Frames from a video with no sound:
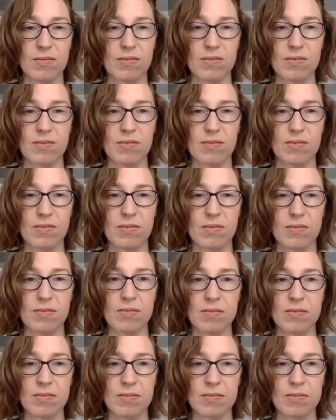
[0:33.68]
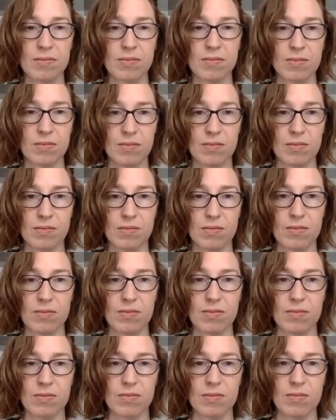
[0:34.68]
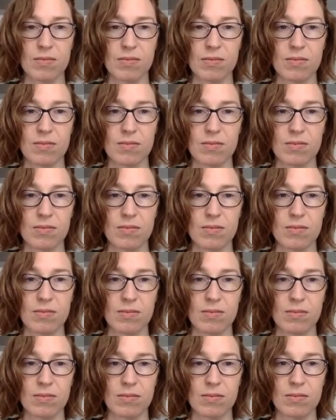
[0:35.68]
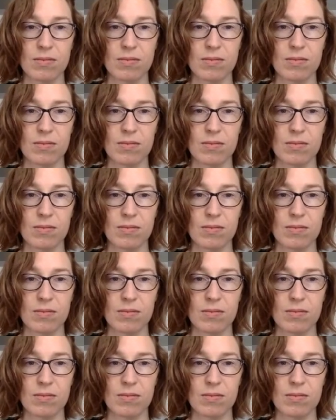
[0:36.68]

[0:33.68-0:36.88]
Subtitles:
(silent)